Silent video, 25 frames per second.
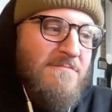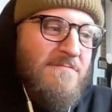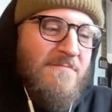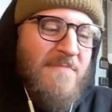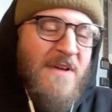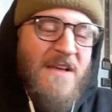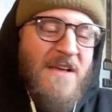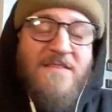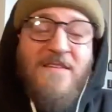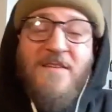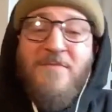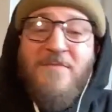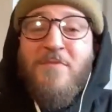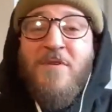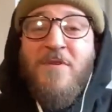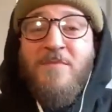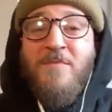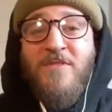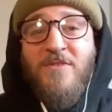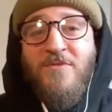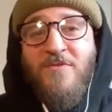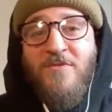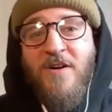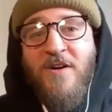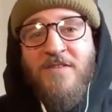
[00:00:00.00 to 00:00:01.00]
bands like Bring
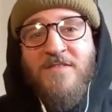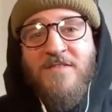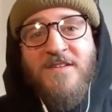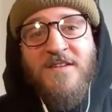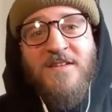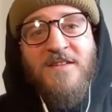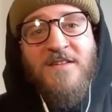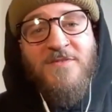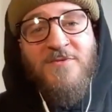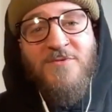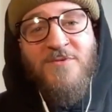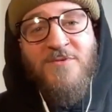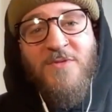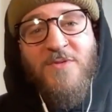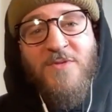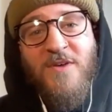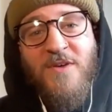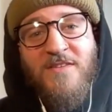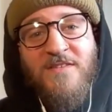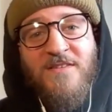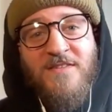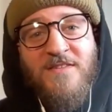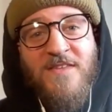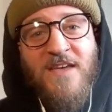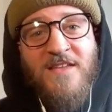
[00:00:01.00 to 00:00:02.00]
Me the Horizon and all the
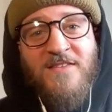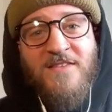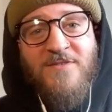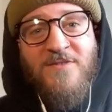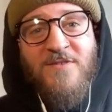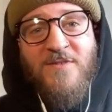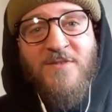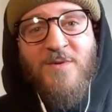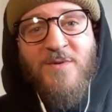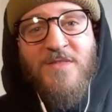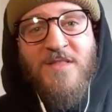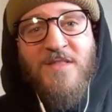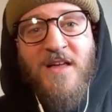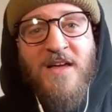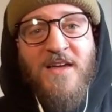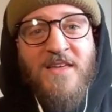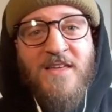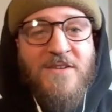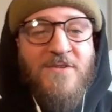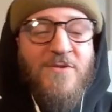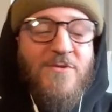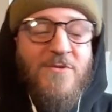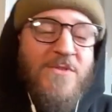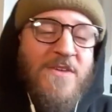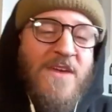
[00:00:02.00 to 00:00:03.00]
things that they're doing with like
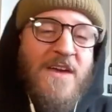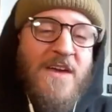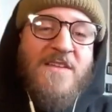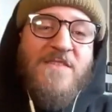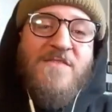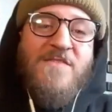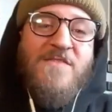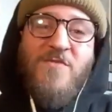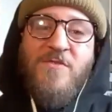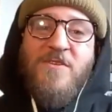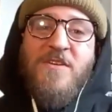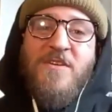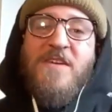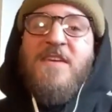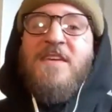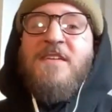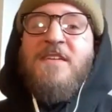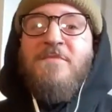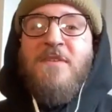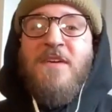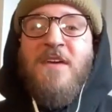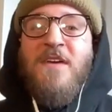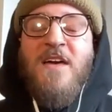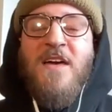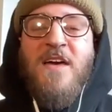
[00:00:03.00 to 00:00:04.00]
all the
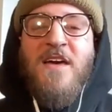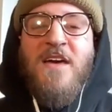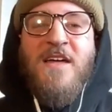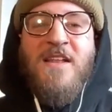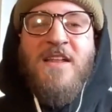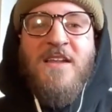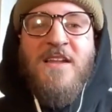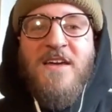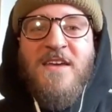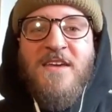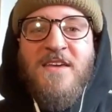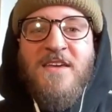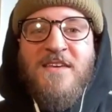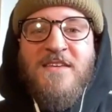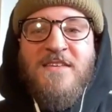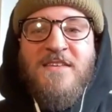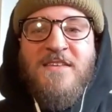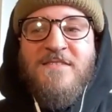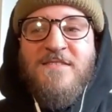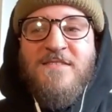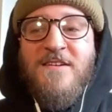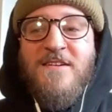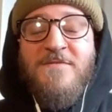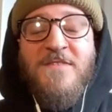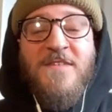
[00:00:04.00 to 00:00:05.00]
electronic like
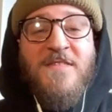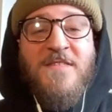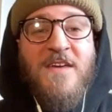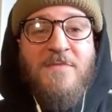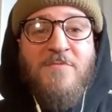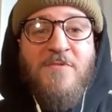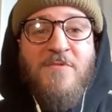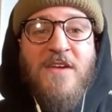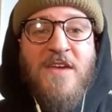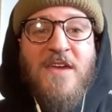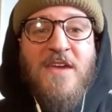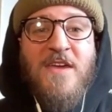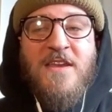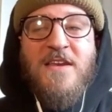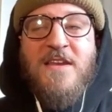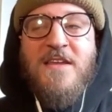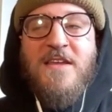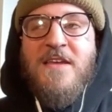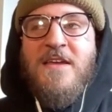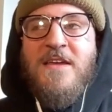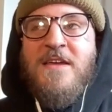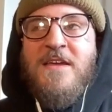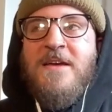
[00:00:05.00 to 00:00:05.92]
stuff that they bring in,